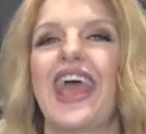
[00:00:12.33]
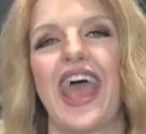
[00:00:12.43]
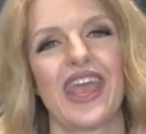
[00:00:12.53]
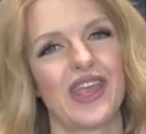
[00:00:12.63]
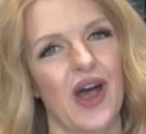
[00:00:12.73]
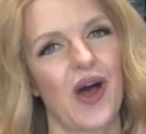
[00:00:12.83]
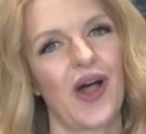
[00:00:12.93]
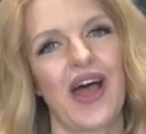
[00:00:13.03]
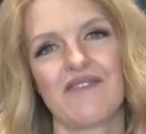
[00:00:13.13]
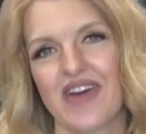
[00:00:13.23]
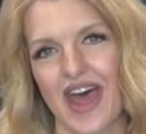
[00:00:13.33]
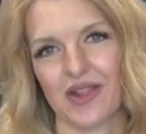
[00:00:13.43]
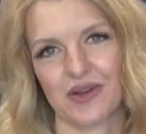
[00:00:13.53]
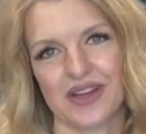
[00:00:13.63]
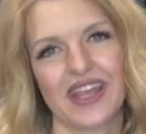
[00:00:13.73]
Hey y'all, I'm
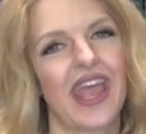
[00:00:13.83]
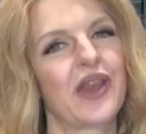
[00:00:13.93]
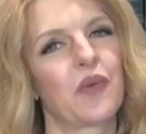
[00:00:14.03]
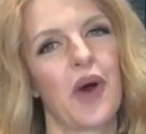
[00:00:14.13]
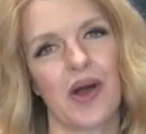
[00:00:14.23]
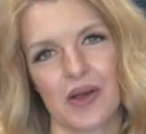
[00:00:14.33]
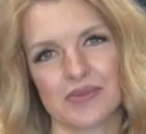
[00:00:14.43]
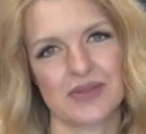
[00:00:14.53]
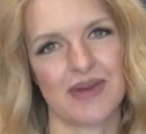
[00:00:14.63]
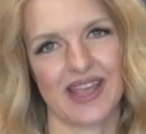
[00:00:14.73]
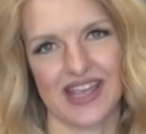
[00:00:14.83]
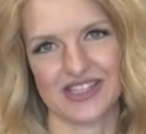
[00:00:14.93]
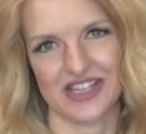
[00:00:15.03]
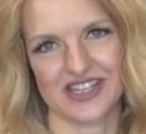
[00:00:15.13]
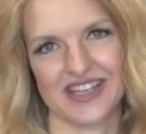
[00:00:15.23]
Valerie and welcome to my
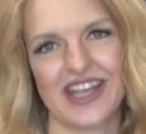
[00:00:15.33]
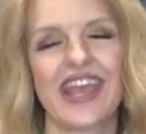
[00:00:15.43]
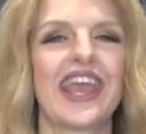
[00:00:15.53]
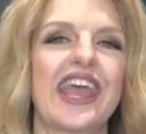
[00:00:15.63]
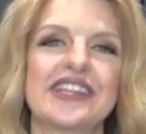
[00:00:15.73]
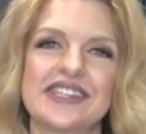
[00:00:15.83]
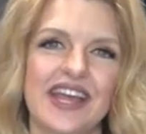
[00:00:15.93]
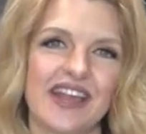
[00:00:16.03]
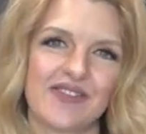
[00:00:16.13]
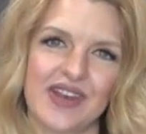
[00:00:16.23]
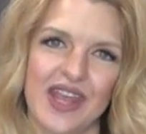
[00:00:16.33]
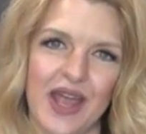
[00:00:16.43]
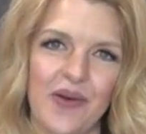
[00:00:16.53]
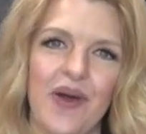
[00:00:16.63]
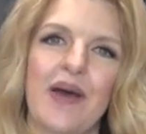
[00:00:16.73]
kitchen. In today's
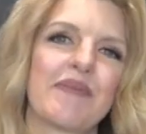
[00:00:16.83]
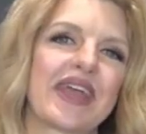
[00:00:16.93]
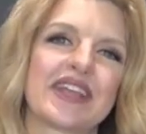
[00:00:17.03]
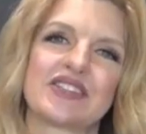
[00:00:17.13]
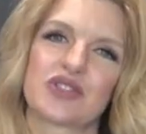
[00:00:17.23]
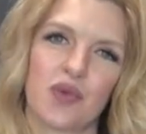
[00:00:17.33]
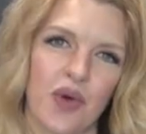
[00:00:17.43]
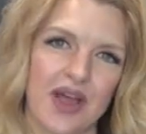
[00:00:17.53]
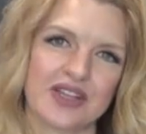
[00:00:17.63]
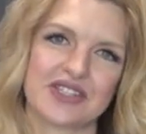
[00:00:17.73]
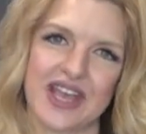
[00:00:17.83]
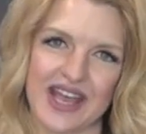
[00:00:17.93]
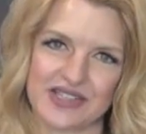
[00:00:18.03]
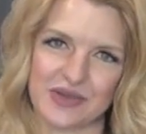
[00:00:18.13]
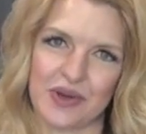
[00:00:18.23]
video, I'm making squash
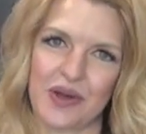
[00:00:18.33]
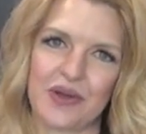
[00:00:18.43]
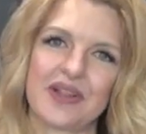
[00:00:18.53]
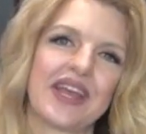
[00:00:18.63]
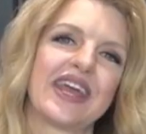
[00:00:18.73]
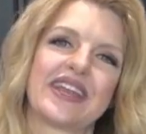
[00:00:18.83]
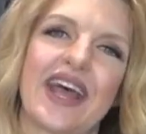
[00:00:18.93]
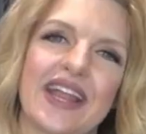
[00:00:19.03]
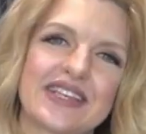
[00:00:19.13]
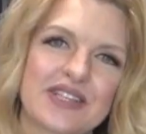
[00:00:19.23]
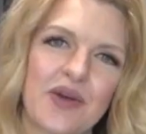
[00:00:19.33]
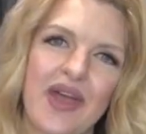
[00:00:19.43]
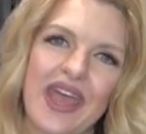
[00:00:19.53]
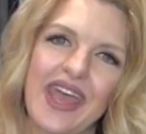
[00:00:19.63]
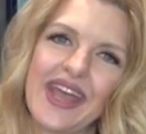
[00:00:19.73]
casserole. Now let's go
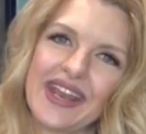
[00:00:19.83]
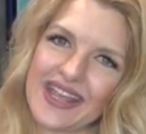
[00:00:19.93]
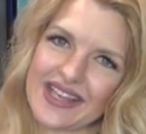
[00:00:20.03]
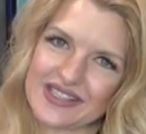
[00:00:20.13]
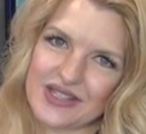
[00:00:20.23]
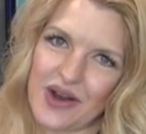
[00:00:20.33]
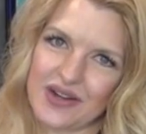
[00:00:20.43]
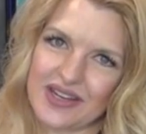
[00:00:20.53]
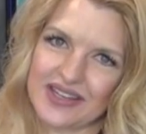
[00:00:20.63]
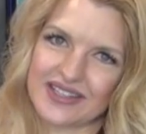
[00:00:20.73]
ahead and get started.